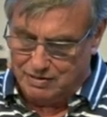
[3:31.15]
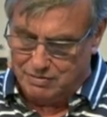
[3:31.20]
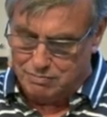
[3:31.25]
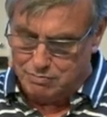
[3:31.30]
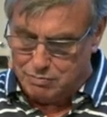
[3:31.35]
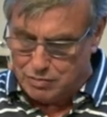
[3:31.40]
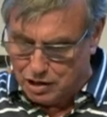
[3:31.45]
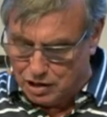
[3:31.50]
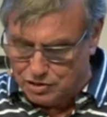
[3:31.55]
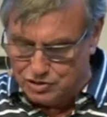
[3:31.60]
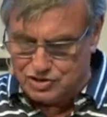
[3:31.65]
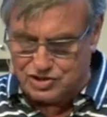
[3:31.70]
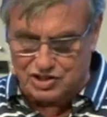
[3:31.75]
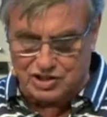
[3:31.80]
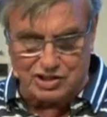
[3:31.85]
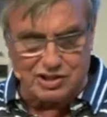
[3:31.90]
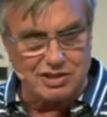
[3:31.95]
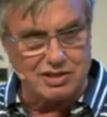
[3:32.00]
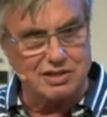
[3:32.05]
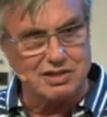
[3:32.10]

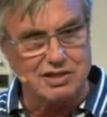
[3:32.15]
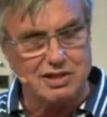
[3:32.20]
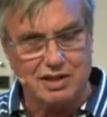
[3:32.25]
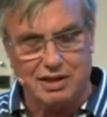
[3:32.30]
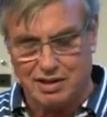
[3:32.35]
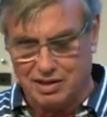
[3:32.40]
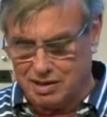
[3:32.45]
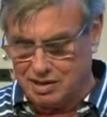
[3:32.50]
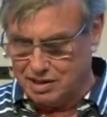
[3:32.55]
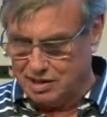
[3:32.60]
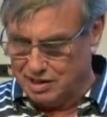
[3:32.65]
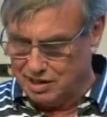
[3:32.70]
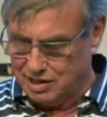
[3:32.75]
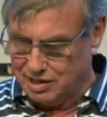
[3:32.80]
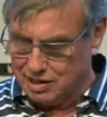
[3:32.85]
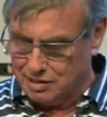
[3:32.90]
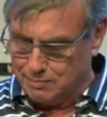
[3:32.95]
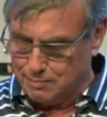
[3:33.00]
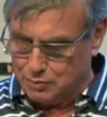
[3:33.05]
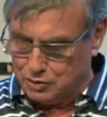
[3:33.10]
Moses
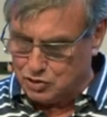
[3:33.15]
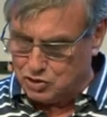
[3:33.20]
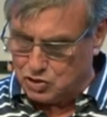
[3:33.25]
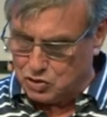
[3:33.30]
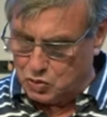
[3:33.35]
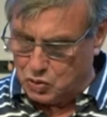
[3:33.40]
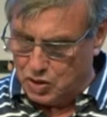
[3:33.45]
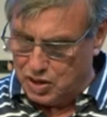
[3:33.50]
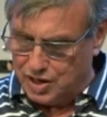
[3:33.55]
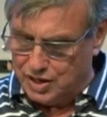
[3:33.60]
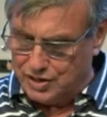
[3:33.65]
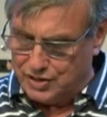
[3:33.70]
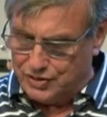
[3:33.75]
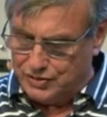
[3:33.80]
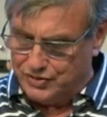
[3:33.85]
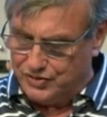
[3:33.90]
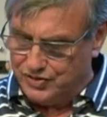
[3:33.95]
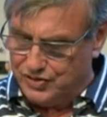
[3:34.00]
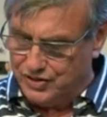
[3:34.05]
in Numbers 12,